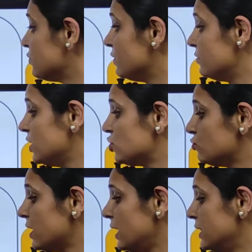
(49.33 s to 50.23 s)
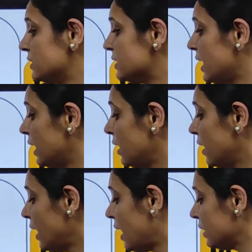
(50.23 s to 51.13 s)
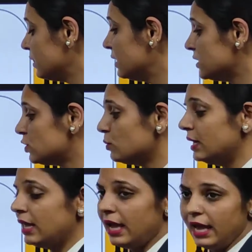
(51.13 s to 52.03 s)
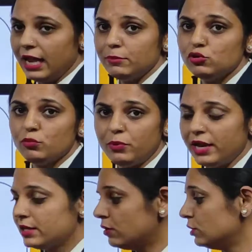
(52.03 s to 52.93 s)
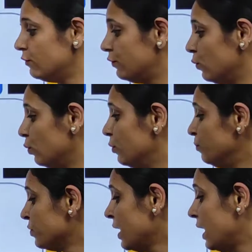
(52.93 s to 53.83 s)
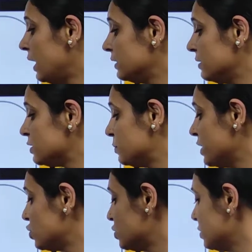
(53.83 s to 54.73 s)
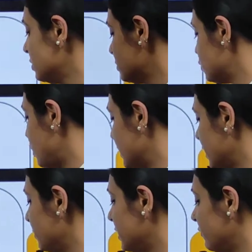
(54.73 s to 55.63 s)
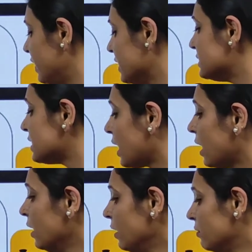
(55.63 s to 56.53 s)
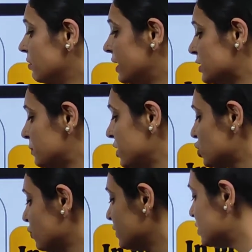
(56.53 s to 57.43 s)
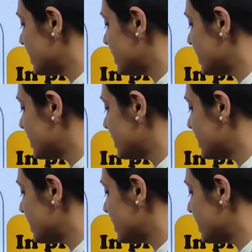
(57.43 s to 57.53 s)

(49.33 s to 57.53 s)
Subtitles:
it will reach to the each cell, and this will help to break down the food and the respiration. So ultimately we can say the respiration which